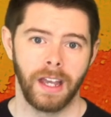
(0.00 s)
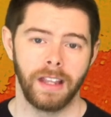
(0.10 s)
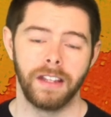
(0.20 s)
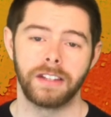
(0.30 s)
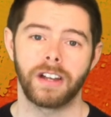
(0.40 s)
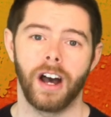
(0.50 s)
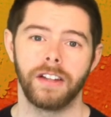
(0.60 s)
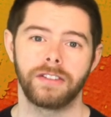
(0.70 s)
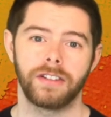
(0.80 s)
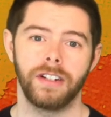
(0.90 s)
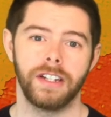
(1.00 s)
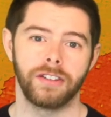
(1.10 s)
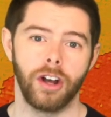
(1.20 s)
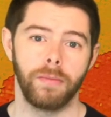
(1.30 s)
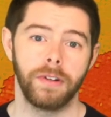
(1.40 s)
This concert is
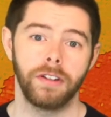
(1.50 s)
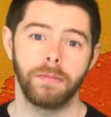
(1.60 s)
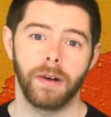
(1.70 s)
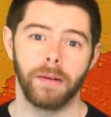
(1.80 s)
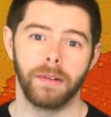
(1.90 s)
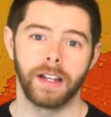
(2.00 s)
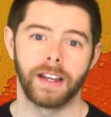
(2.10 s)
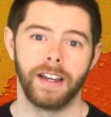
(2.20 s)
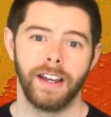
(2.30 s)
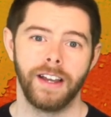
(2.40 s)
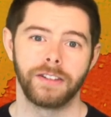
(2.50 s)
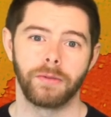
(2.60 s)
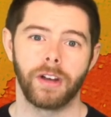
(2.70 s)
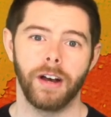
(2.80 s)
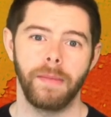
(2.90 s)
open to the public so
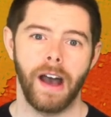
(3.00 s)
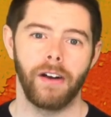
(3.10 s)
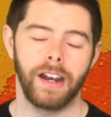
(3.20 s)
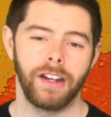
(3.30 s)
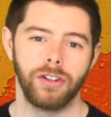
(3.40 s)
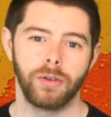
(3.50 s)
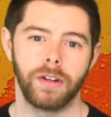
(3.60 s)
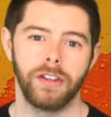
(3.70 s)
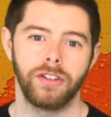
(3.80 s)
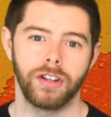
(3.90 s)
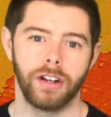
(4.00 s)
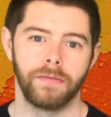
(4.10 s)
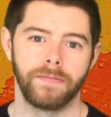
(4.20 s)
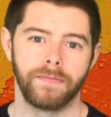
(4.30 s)
come out and enjoy the show.